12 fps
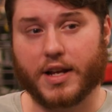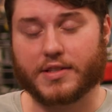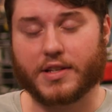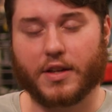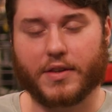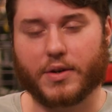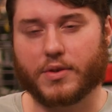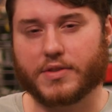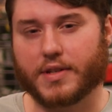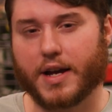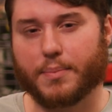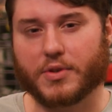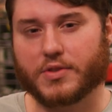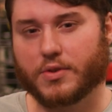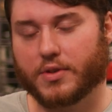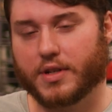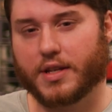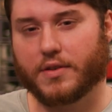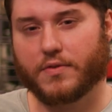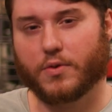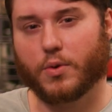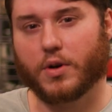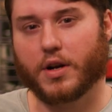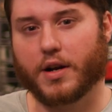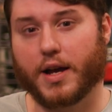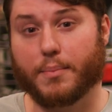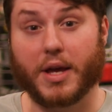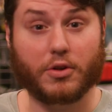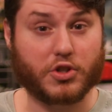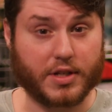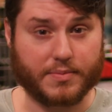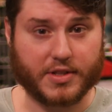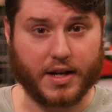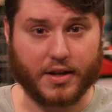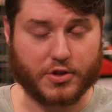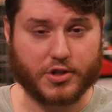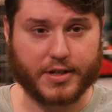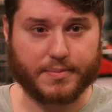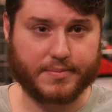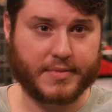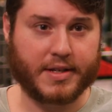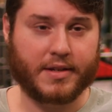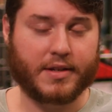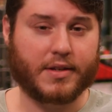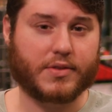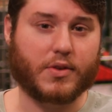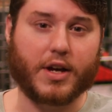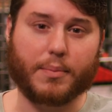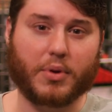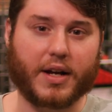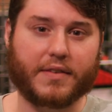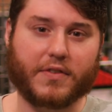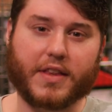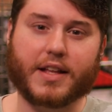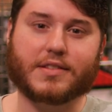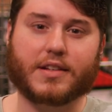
I saw there was an opportunity for a MailChimp scholarship. So I applied for that